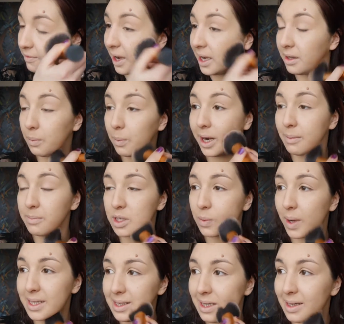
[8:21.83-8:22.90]
I find that when I'm
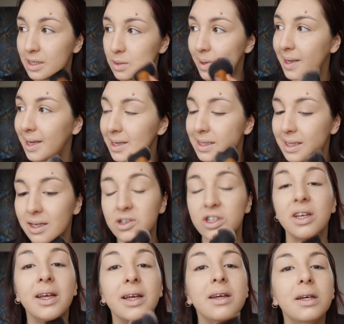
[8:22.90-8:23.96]
sweating, that's when it gets
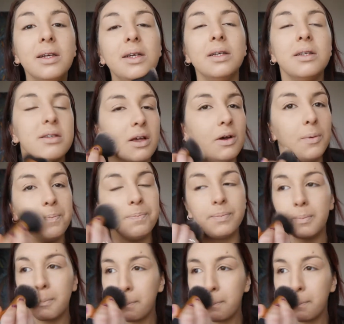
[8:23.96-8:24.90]
itchy. So